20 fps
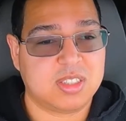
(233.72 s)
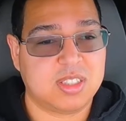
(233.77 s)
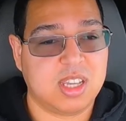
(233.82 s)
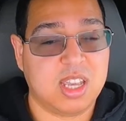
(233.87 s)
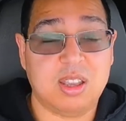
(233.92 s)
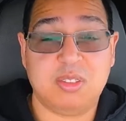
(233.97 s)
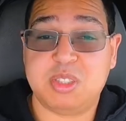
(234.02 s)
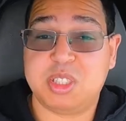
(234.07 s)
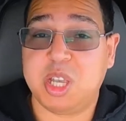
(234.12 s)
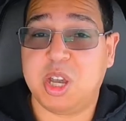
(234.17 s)

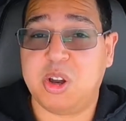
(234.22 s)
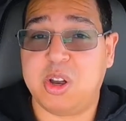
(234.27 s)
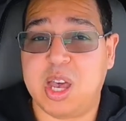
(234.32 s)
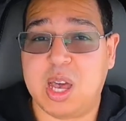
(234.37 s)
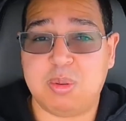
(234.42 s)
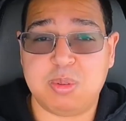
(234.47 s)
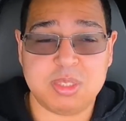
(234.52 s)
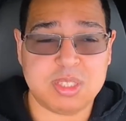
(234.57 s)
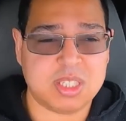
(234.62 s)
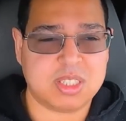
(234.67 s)
If so,
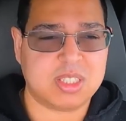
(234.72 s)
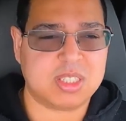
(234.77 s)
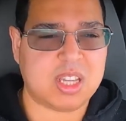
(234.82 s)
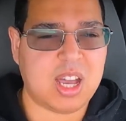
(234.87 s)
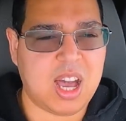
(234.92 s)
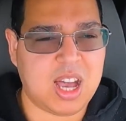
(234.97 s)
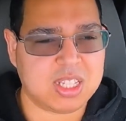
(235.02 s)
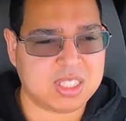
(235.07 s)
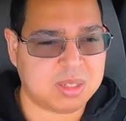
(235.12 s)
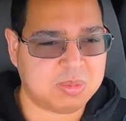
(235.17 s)
how much does it
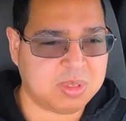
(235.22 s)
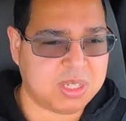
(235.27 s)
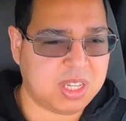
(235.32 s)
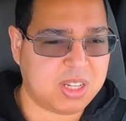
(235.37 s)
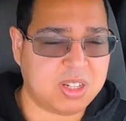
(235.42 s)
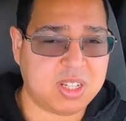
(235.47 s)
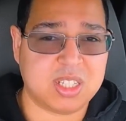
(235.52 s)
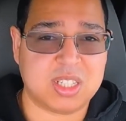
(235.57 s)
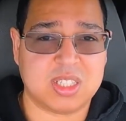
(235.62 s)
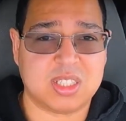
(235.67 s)
cost? I'm
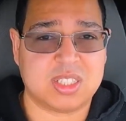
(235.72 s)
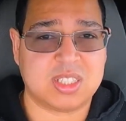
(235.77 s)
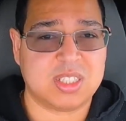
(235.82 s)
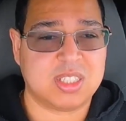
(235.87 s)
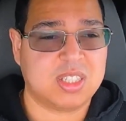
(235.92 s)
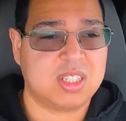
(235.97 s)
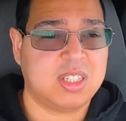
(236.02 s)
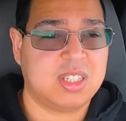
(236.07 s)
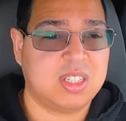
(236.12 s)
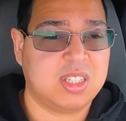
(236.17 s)
curious.
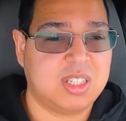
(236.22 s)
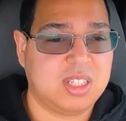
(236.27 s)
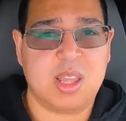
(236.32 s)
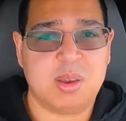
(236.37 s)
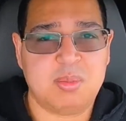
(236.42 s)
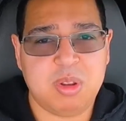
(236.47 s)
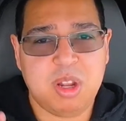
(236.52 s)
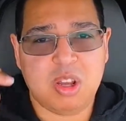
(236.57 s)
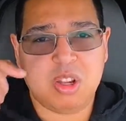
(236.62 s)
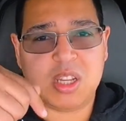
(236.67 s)

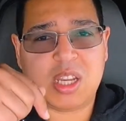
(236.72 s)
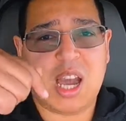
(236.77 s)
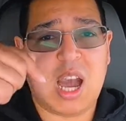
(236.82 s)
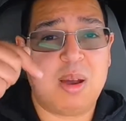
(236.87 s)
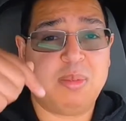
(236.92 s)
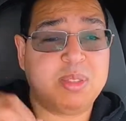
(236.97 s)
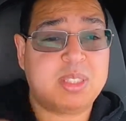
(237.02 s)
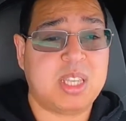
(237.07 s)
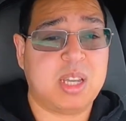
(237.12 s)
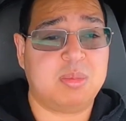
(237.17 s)
Let me know in the
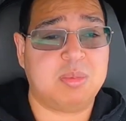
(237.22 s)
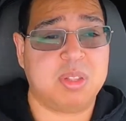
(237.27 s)
comments down